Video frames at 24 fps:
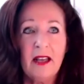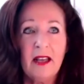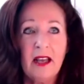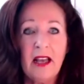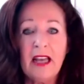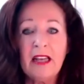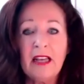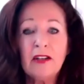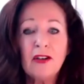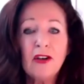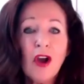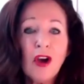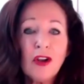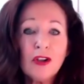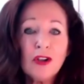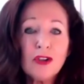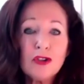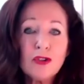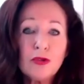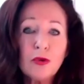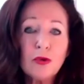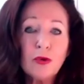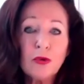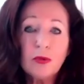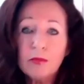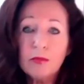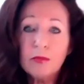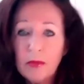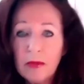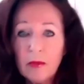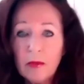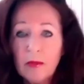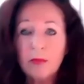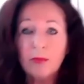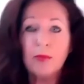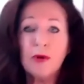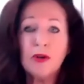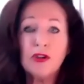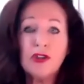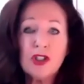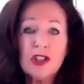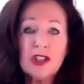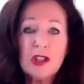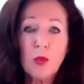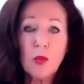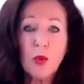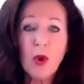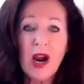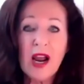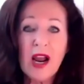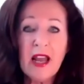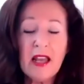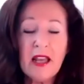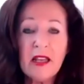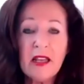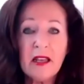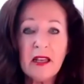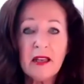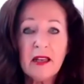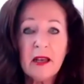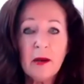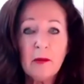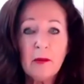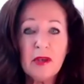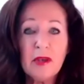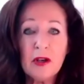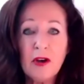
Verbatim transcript: and not to push it away mm.